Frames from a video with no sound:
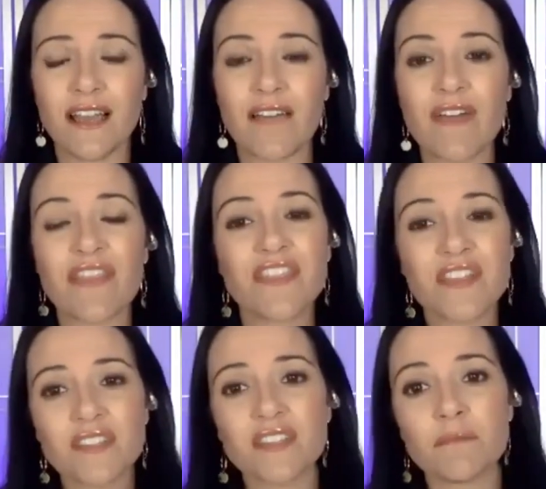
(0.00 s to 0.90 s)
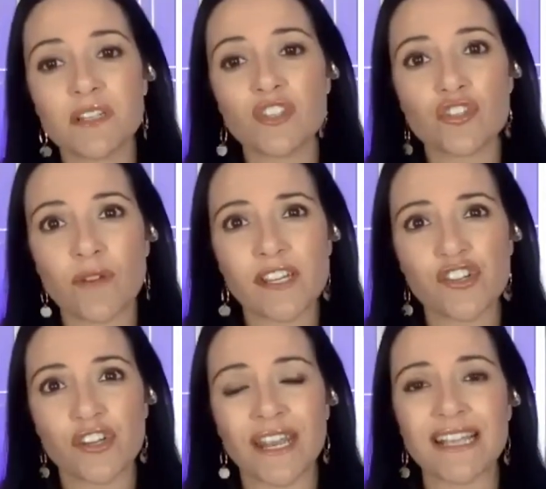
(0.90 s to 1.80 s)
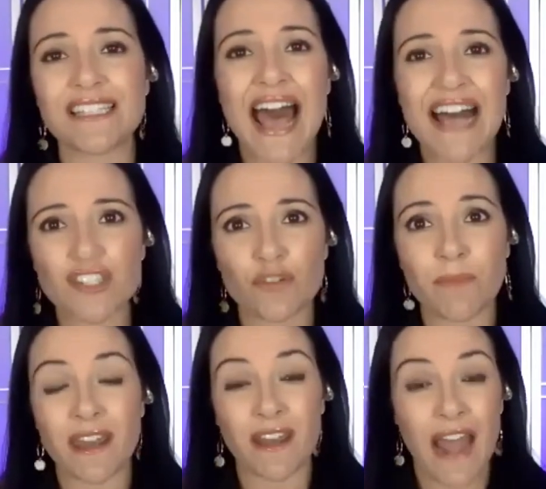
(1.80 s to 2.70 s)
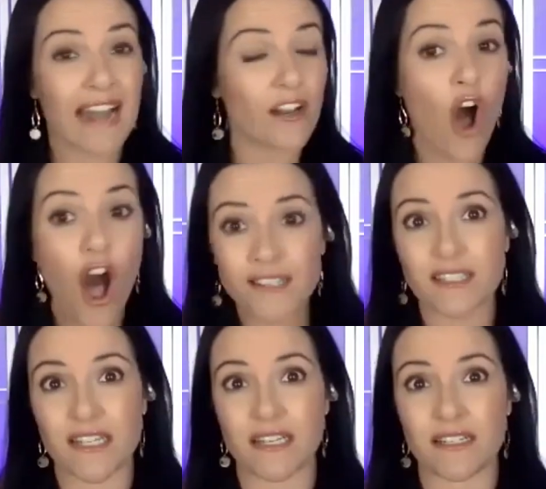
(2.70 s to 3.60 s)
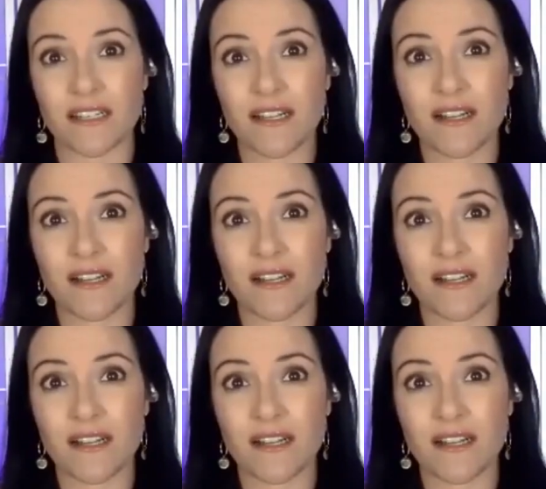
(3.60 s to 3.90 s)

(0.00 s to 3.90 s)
and that this administration exacerbated and caused it.